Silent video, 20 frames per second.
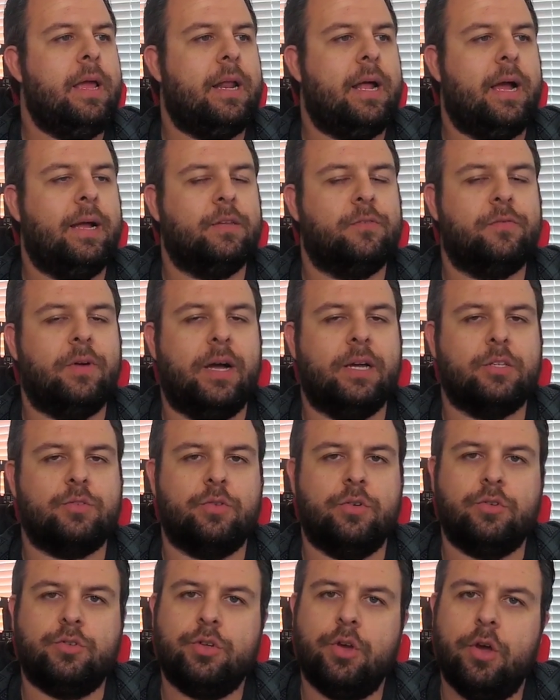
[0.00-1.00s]
It has
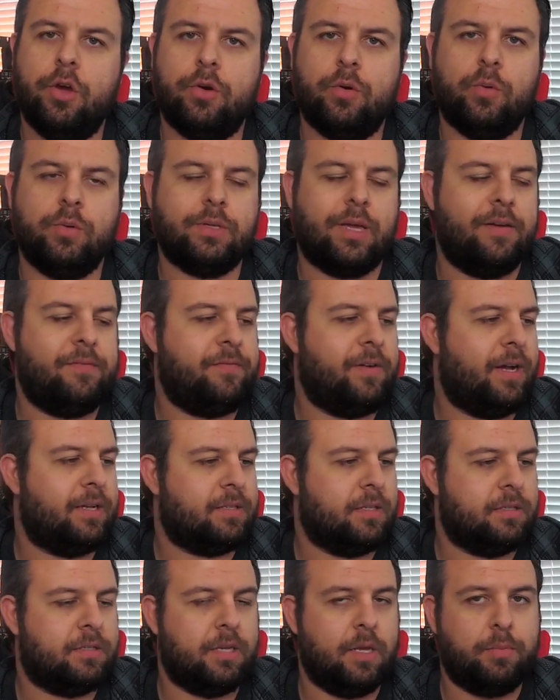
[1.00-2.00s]
faster internals, a
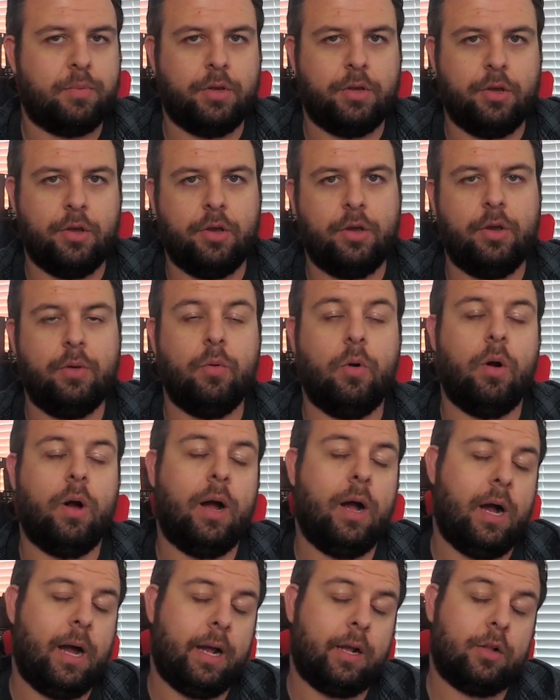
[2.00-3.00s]
faster CPU or
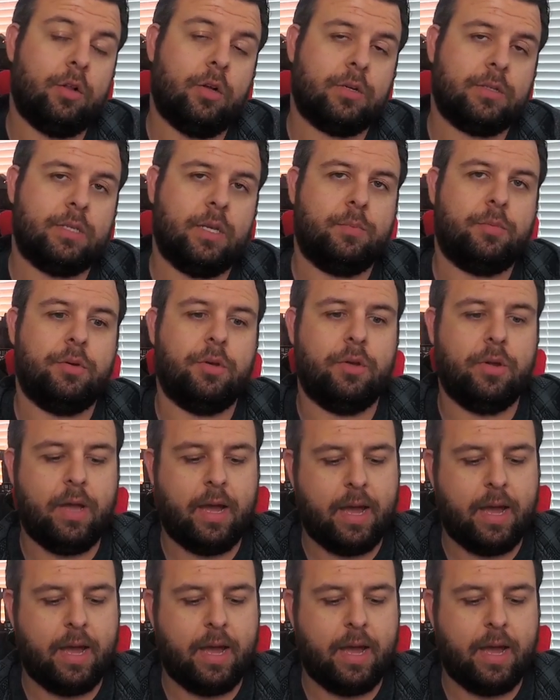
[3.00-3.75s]
a higher clock CPU,